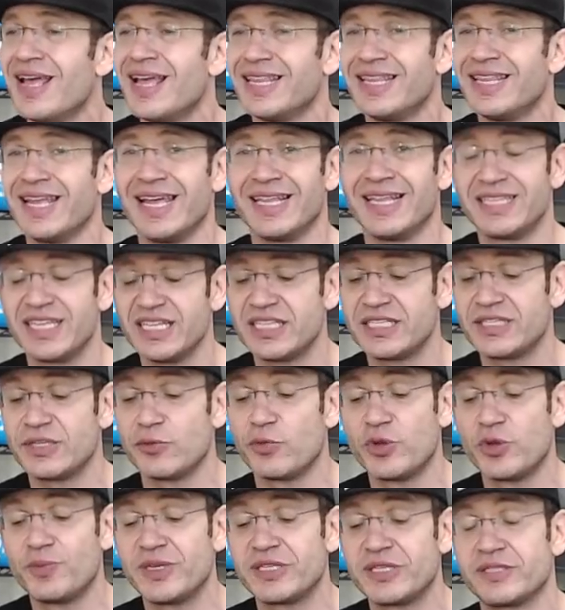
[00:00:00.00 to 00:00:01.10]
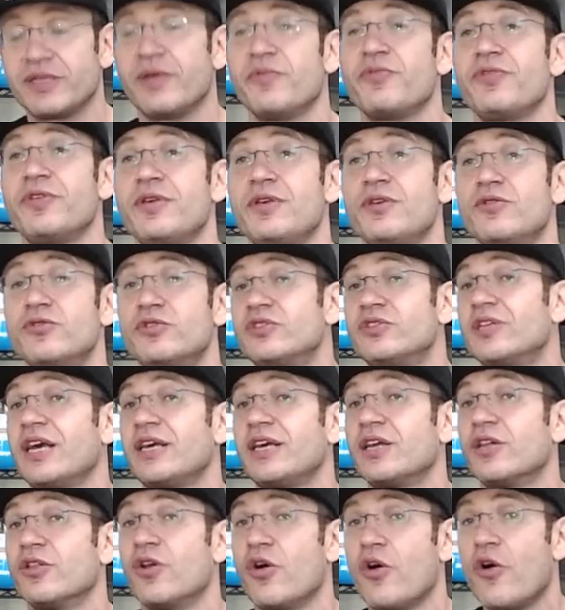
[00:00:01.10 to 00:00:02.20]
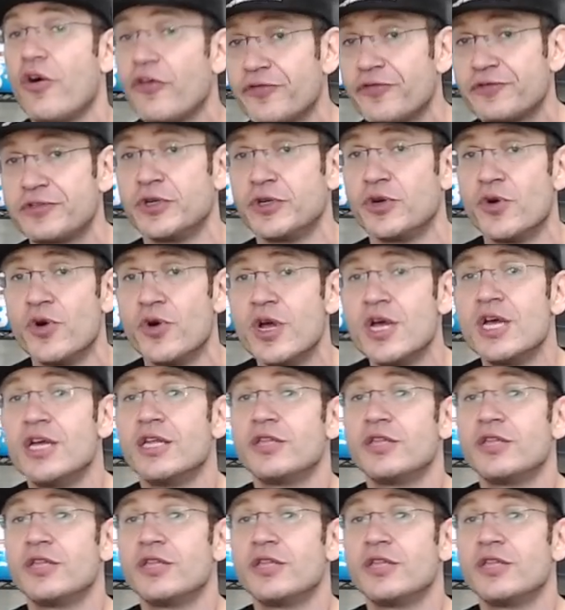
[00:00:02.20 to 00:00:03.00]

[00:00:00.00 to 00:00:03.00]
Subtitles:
then this would be something you cycle off to